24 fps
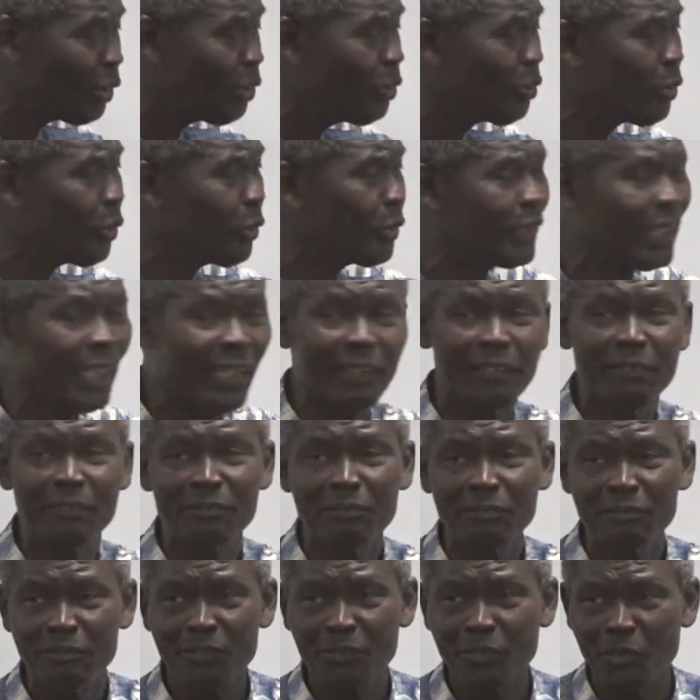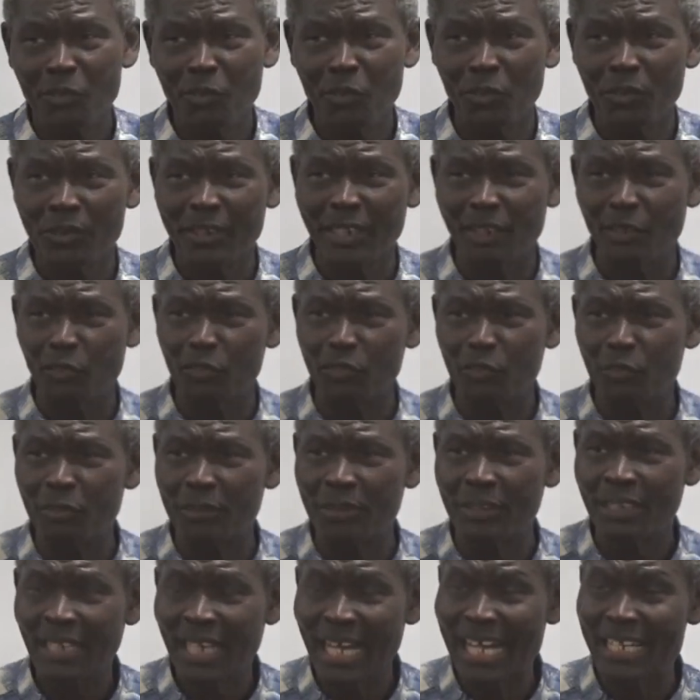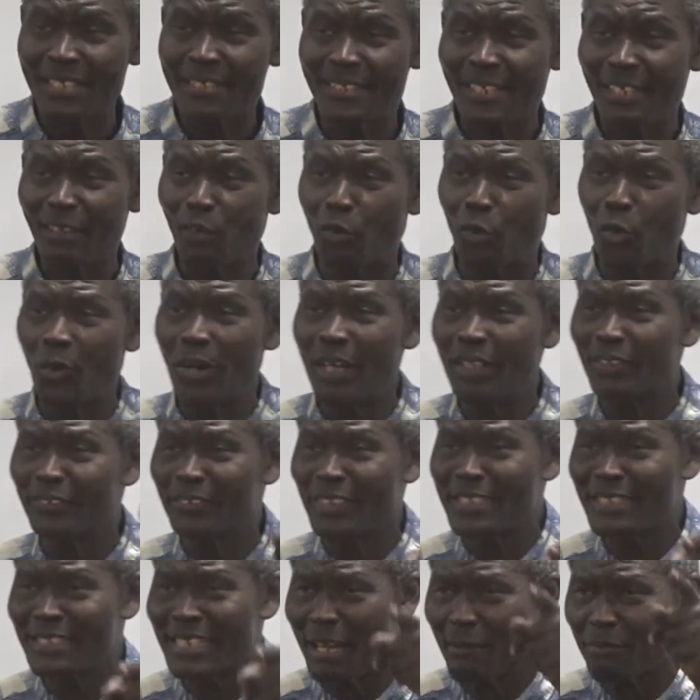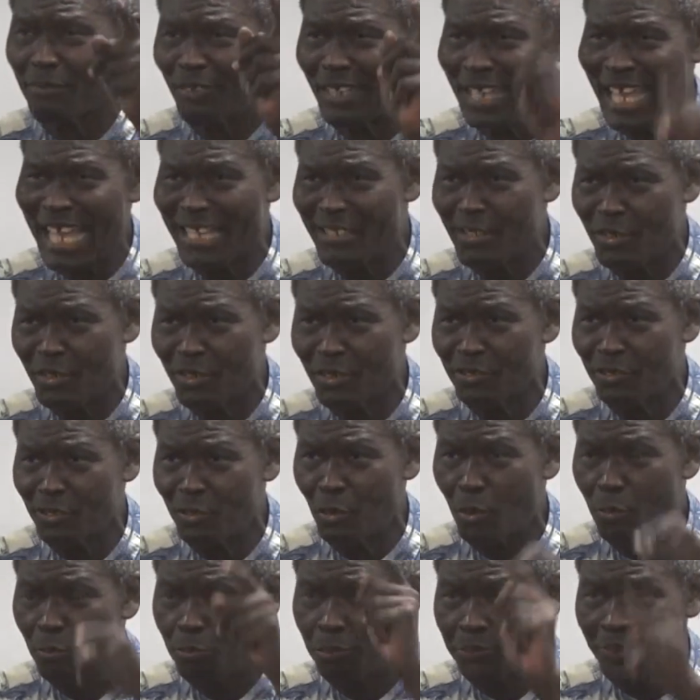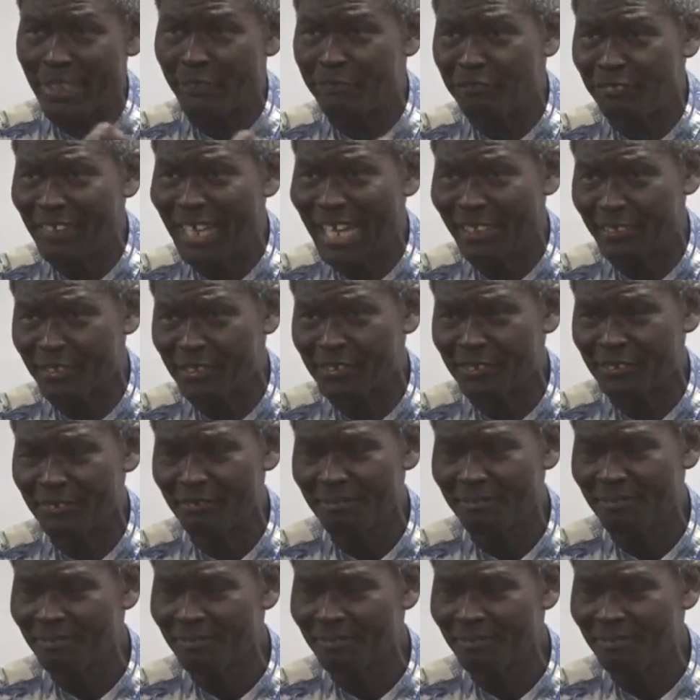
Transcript: don't go there. Don't go there with me. I said, go and raise up Lazarus. Don't break fast.